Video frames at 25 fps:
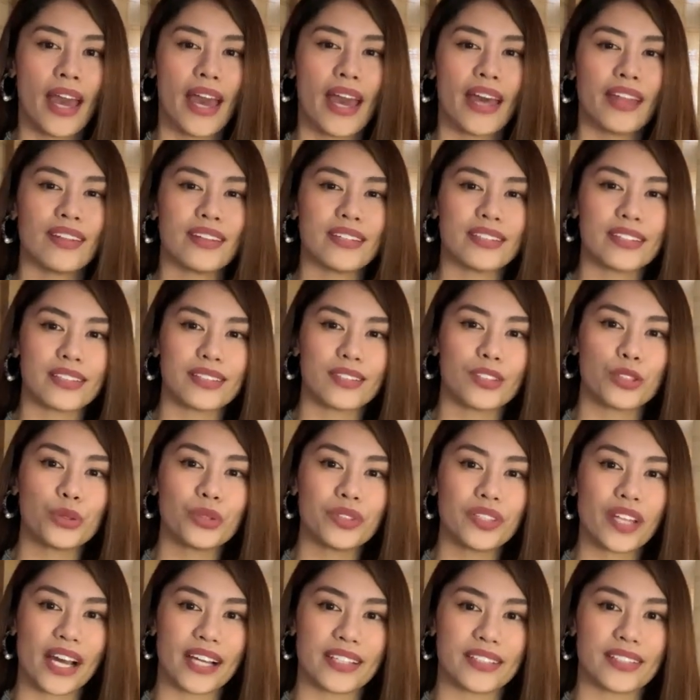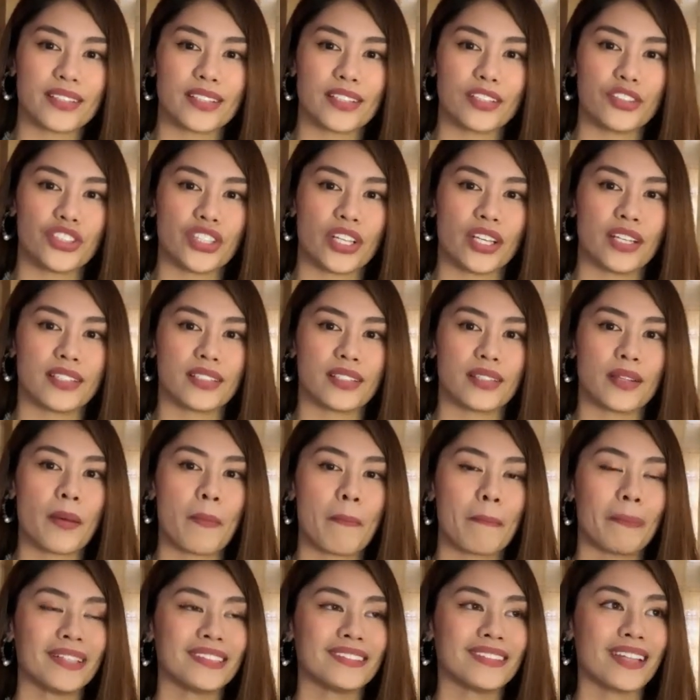And these doodads such as
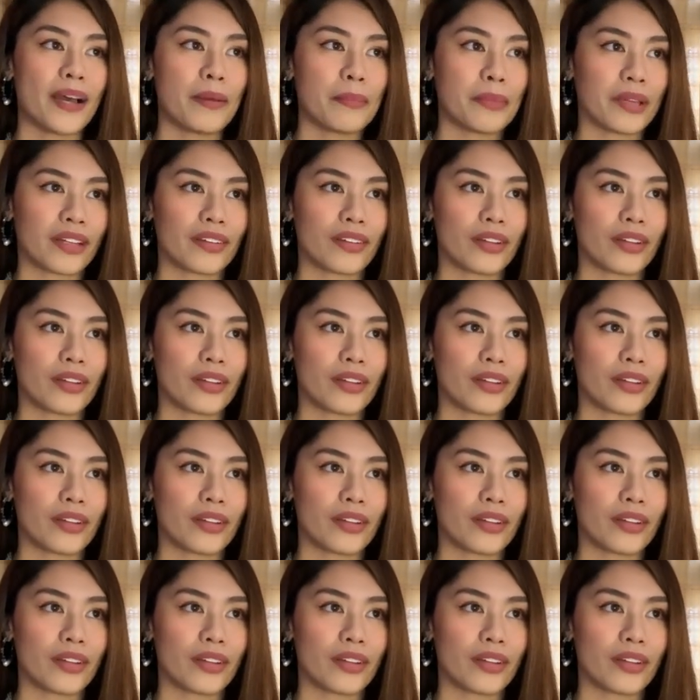pandemic,